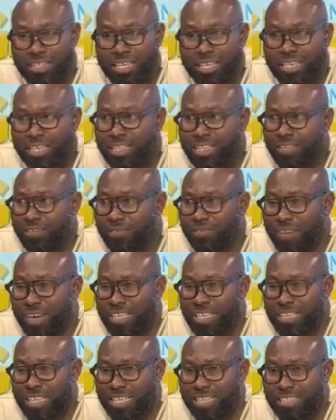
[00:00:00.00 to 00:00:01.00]
The
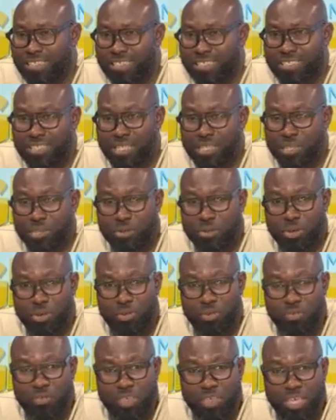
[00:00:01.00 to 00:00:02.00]
fact that Section 3
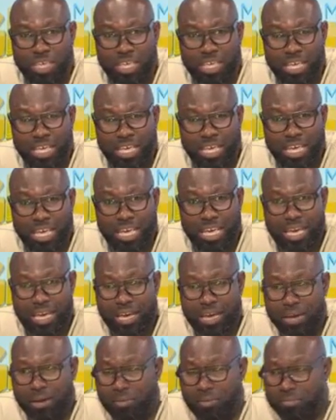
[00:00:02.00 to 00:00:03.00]
of the
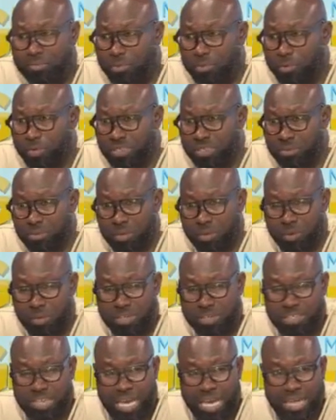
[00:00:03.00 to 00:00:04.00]

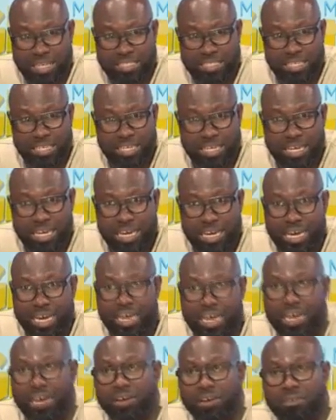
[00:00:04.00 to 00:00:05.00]
Whistleblowers Act
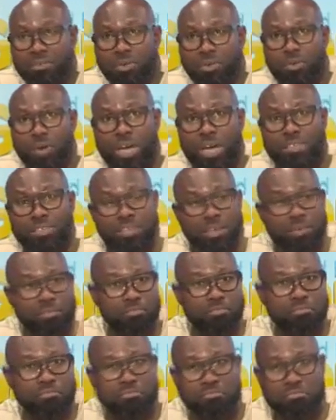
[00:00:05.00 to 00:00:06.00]
requires
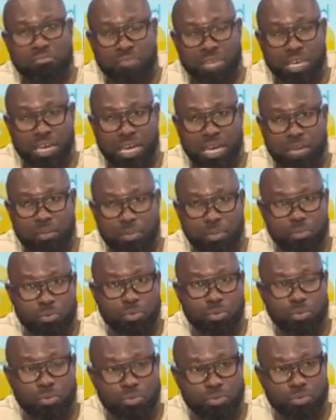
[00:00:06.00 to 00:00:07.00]
some
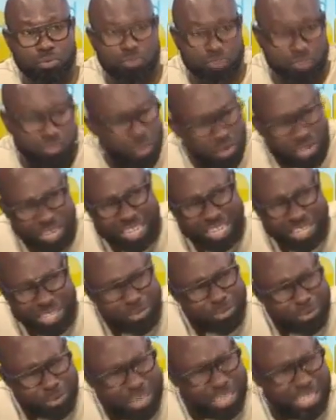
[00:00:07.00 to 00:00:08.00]
people,
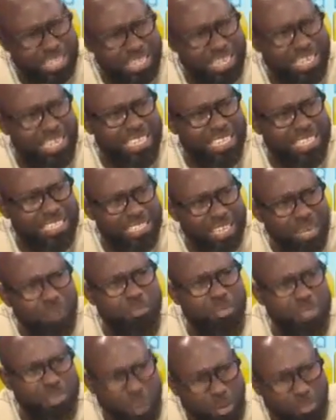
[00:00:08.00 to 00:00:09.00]
and look at it.
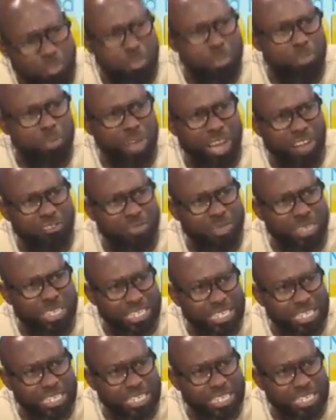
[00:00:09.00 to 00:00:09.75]
Some people have been.